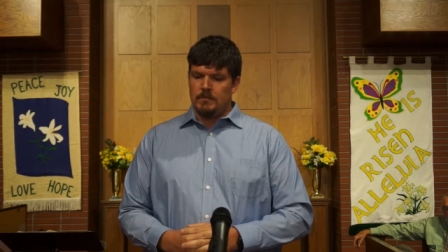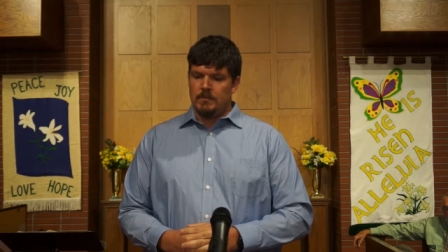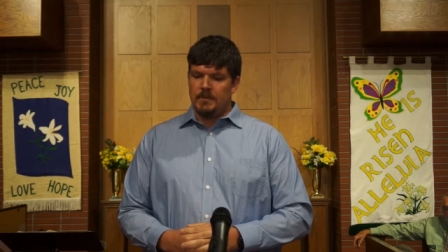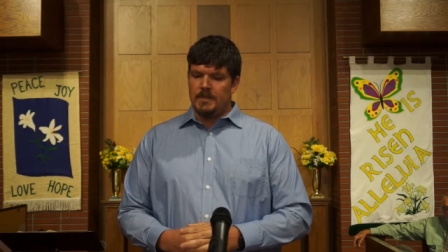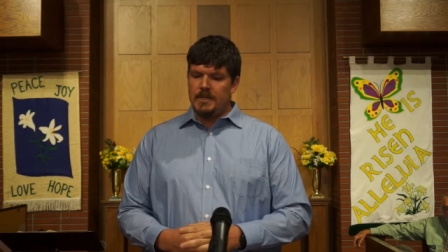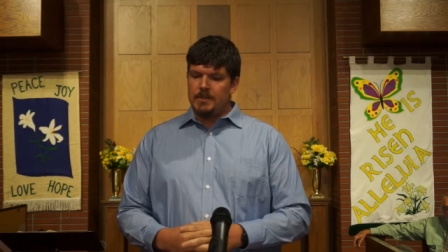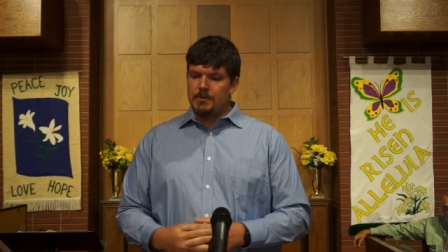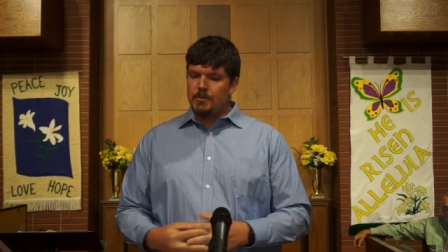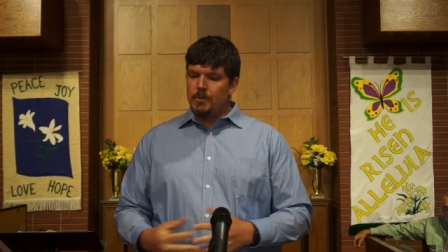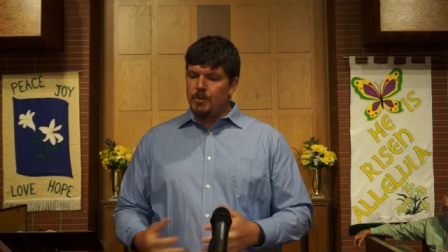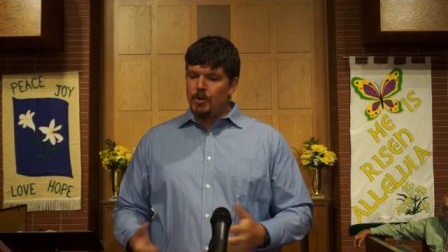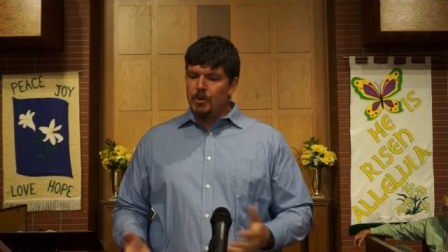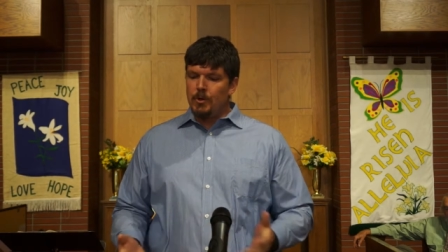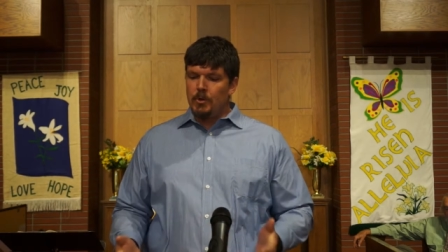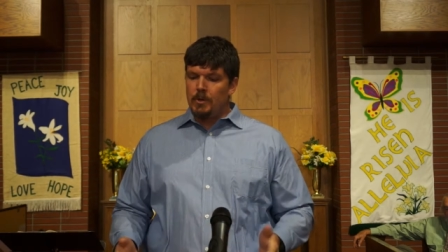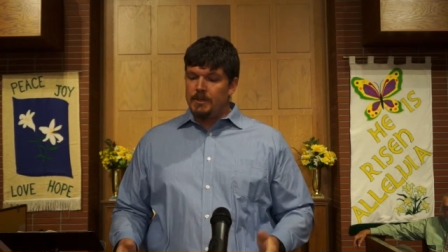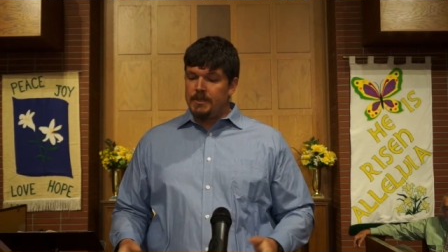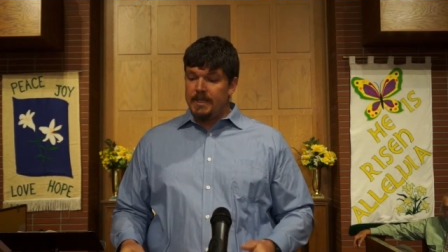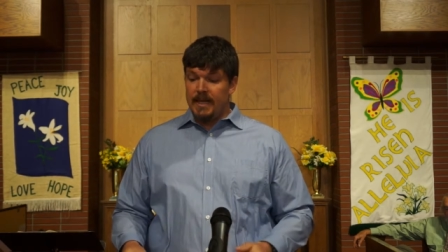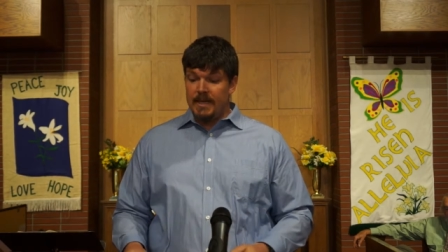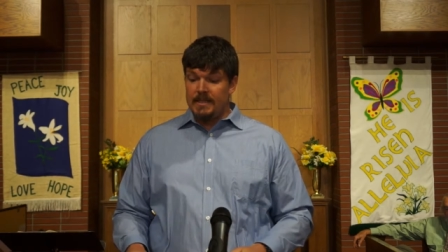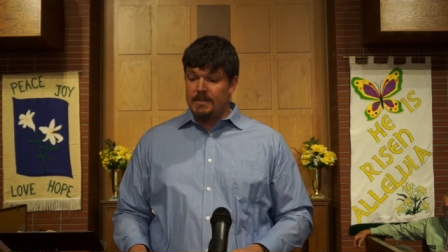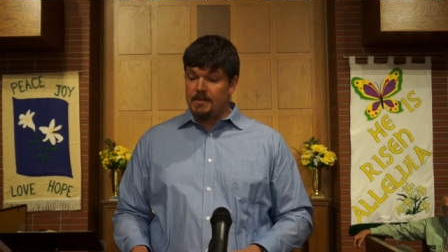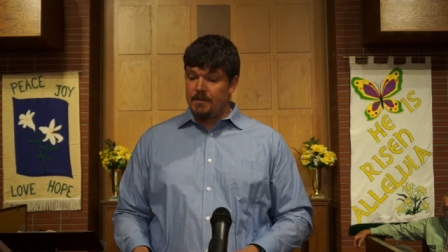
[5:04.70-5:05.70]
This renewal
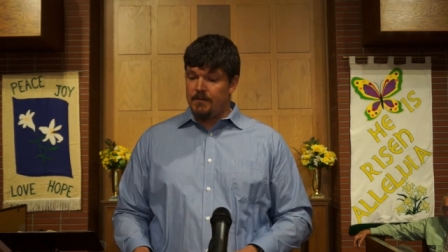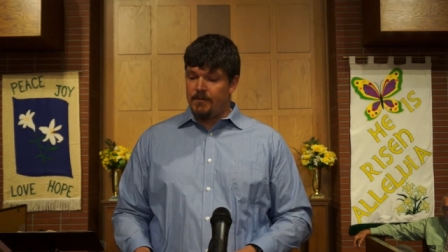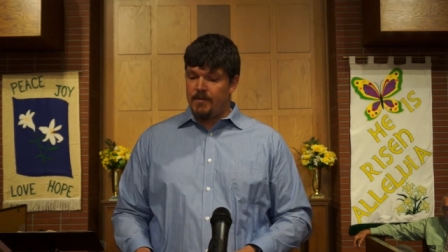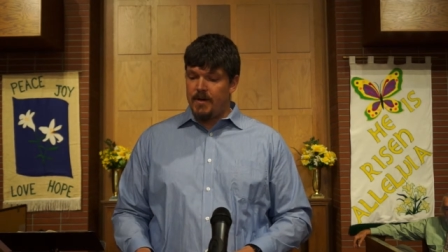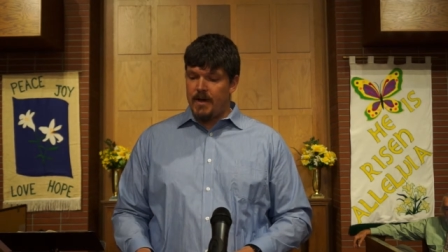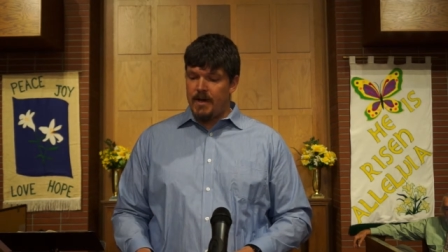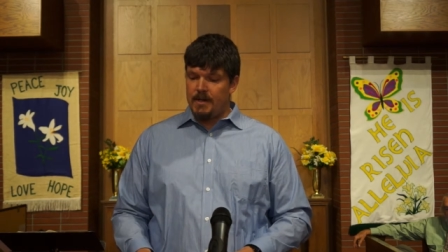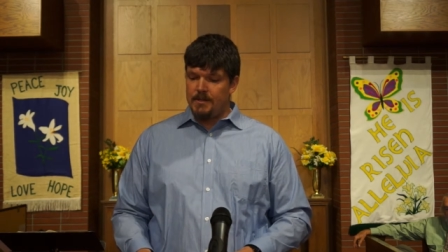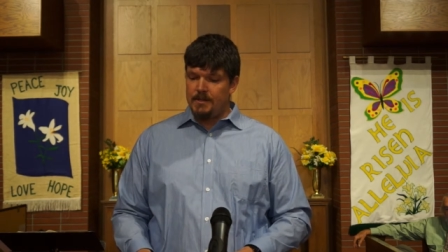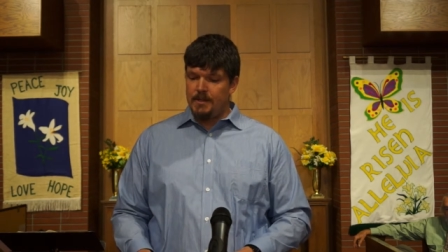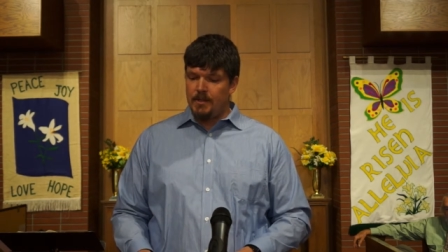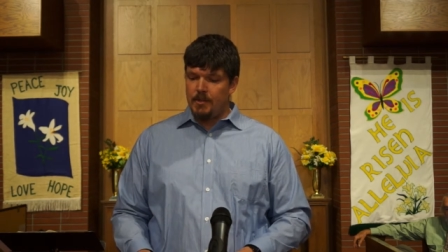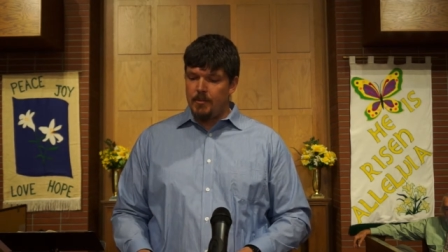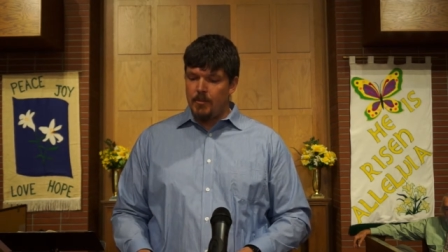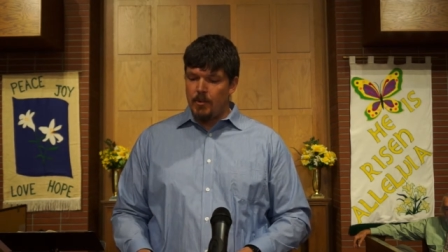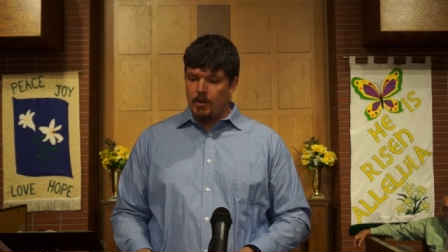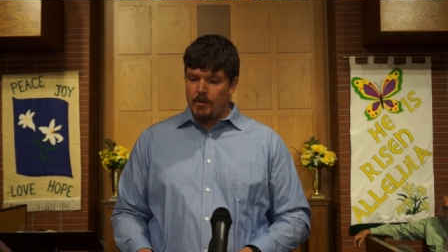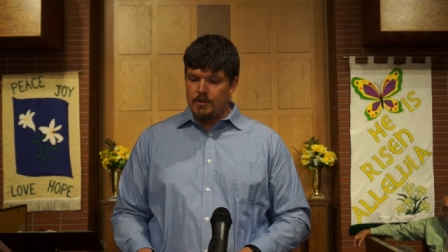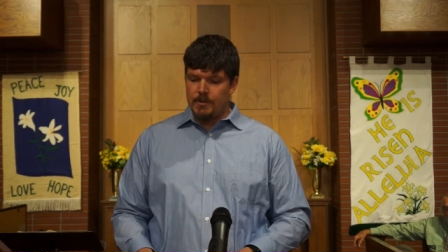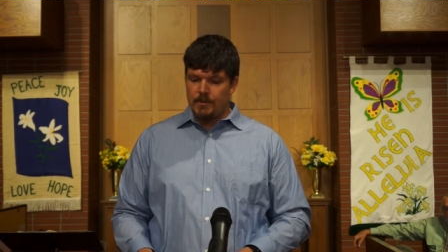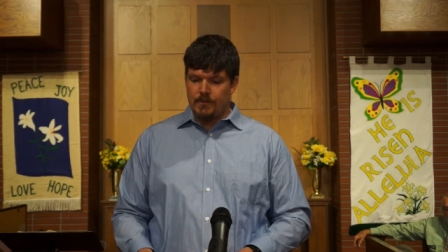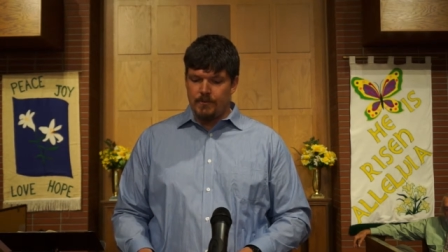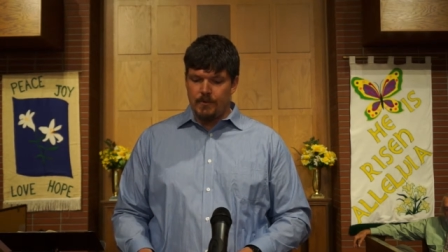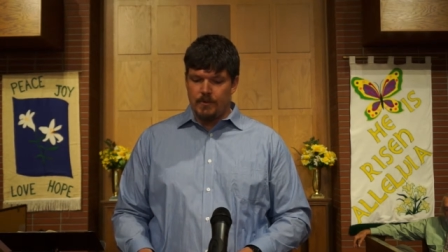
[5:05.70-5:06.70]
testifies to the
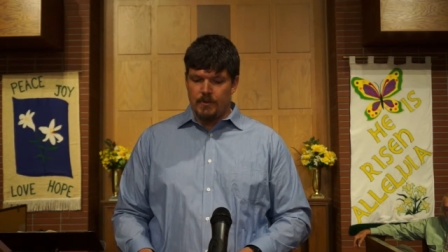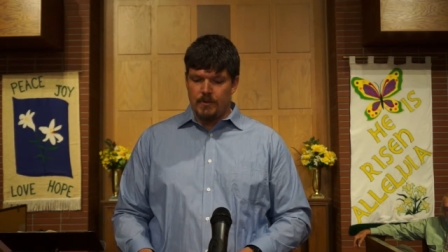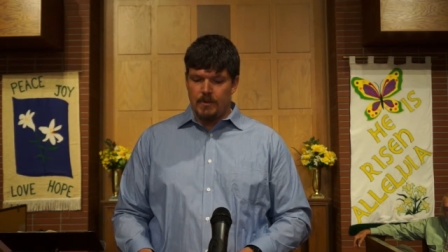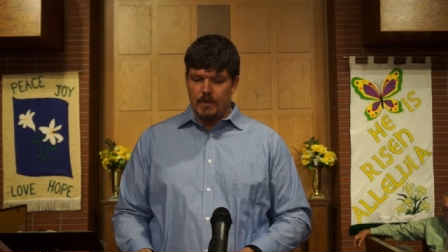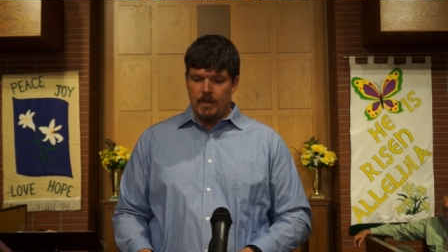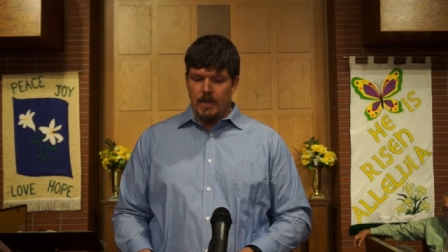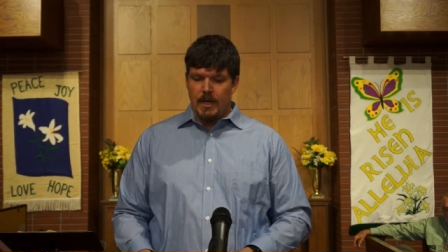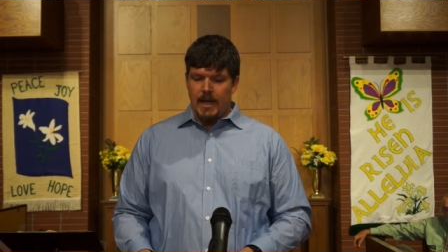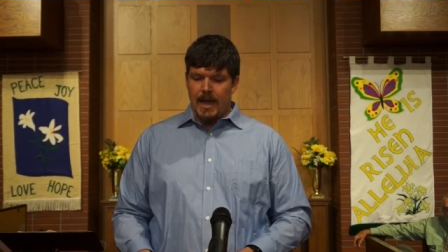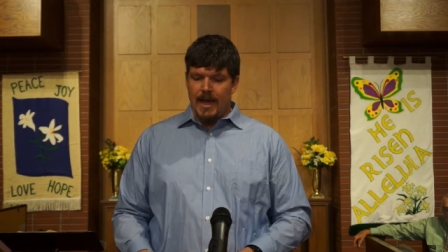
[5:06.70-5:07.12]
merciful